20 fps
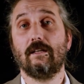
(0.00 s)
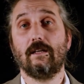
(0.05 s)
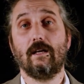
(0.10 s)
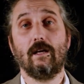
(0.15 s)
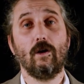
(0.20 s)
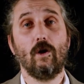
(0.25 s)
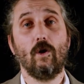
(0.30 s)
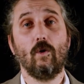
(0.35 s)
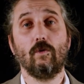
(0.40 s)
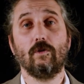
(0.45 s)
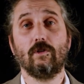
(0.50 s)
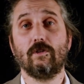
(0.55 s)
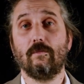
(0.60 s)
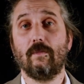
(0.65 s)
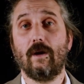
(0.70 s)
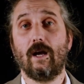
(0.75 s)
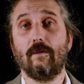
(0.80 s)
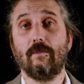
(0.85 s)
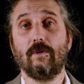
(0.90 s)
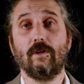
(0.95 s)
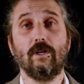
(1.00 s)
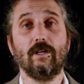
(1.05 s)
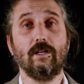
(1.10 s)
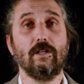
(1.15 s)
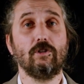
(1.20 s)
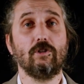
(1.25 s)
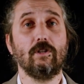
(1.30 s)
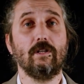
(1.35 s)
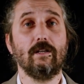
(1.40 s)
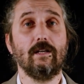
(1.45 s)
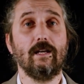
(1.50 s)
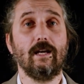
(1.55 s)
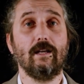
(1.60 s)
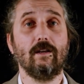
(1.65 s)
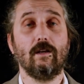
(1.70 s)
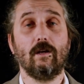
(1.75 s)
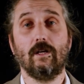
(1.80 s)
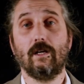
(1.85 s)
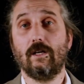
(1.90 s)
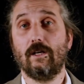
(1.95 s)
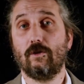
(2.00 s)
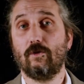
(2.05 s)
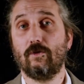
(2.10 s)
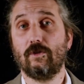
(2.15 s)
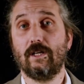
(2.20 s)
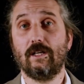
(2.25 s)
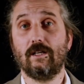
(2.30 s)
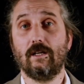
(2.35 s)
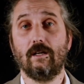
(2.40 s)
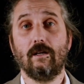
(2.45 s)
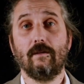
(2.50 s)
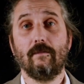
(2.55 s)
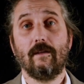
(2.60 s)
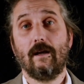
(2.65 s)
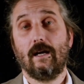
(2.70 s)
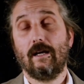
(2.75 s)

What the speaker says: that host population and clinical data,